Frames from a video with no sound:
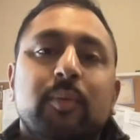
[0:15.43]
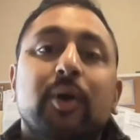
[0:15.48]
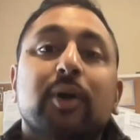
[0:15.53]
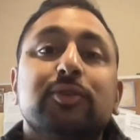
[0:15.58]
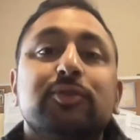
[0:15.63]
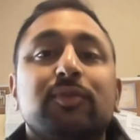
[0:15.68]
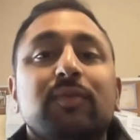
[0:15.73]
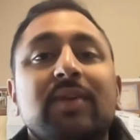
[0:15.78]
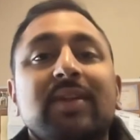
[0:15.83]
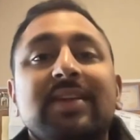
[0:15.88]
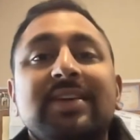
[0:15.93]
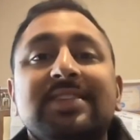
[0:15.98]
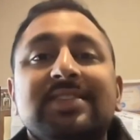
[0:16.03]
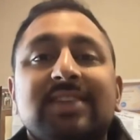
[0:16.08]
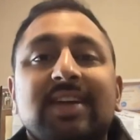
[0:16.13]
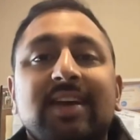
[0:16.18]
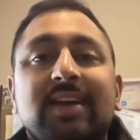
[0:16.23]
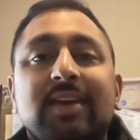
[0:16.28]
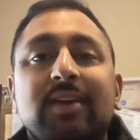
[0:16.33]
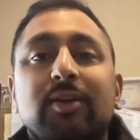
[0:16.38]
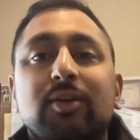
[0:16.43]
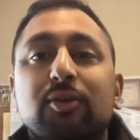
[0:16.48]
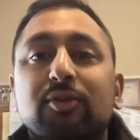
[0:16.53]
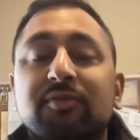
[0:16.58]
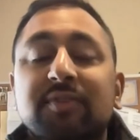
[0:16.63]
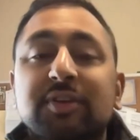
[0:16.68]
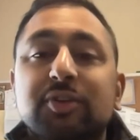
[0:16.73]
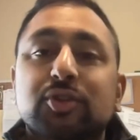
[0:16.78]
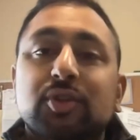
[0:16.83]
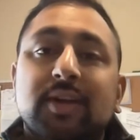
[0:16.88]
We also released a new
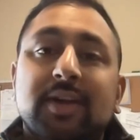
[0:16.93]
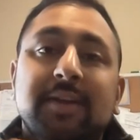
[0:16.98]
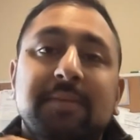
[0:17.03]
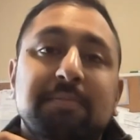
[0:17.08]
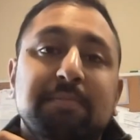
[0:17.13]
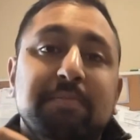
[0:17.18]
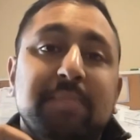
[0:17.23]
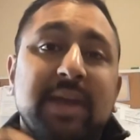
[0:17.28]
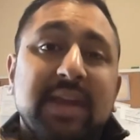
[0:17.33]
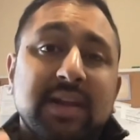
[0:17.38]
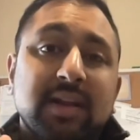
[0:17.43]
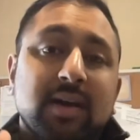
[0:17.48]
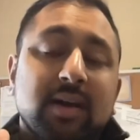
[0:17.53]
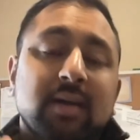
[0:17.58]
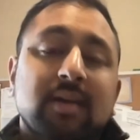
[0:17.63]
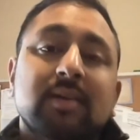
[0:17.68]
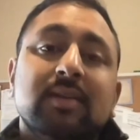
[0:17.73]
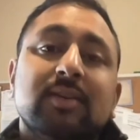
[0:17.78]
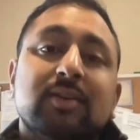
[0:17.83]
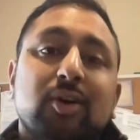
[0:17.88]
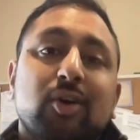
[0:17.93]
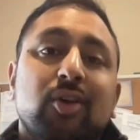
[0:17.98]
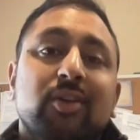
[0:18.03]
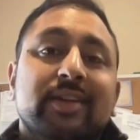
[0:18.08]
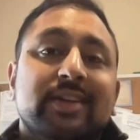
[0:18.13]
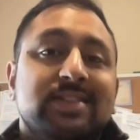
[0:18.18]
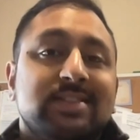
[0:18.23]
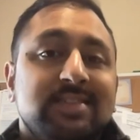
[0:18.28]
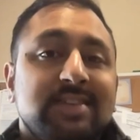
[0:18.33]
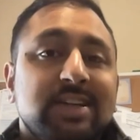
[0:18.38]
feature in beta
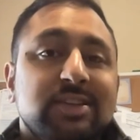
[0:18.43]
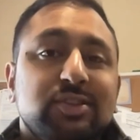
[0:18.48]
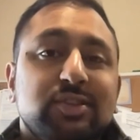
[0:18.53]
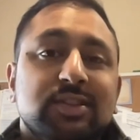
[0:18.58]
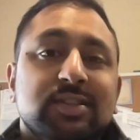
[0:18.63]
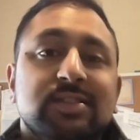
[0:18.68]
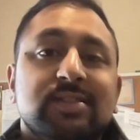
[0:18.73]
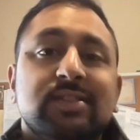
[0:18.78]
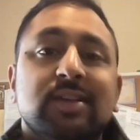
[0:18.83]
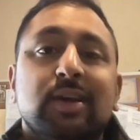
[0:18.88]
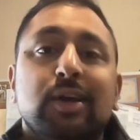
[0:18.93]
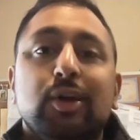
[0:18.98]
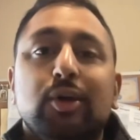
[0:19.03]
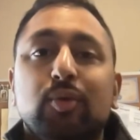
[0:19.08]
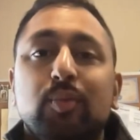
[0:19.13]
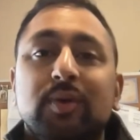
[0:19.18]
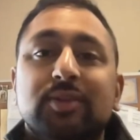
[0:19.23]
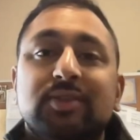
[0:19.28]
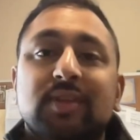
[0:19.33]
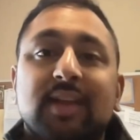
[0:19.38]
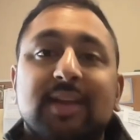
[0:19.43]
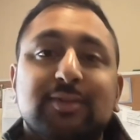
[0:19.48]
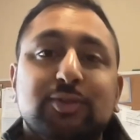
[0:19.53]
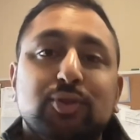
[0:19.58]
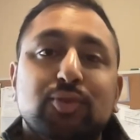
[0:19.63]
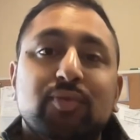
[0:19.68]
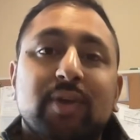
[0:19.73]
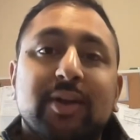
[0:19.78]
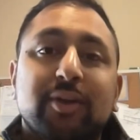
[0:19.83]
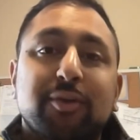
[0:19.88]
called extensions, which lets
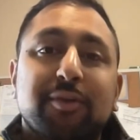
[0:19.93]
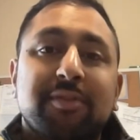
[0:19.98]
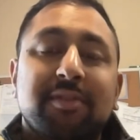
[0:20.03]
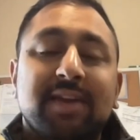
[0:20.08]
you render